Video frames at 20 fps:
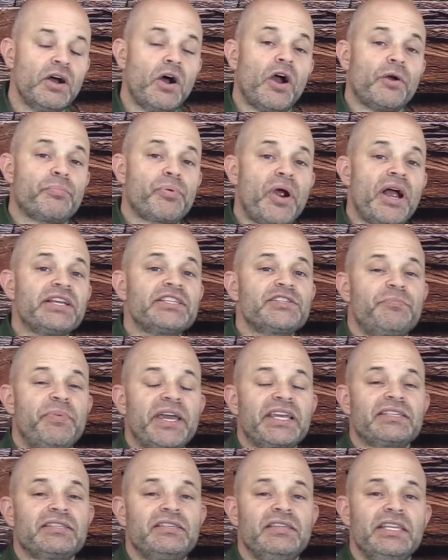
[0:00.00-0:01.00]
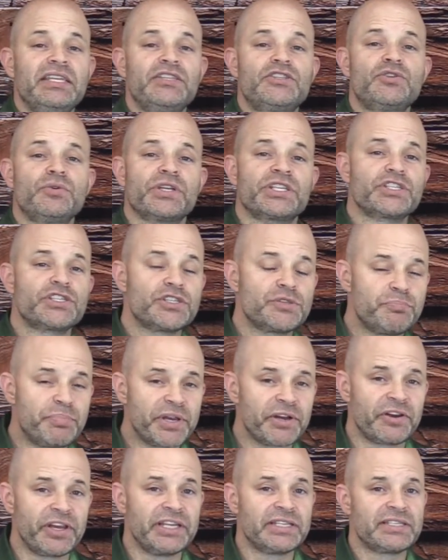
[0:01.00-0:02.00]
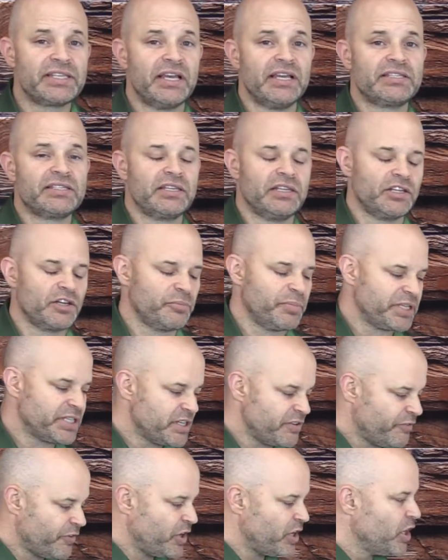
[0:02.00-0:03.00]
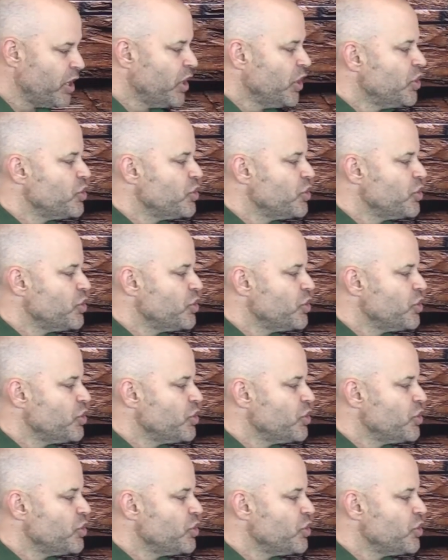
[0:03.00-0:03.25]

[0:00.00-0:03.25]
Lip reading: Our prospects need to experience us a little bit different.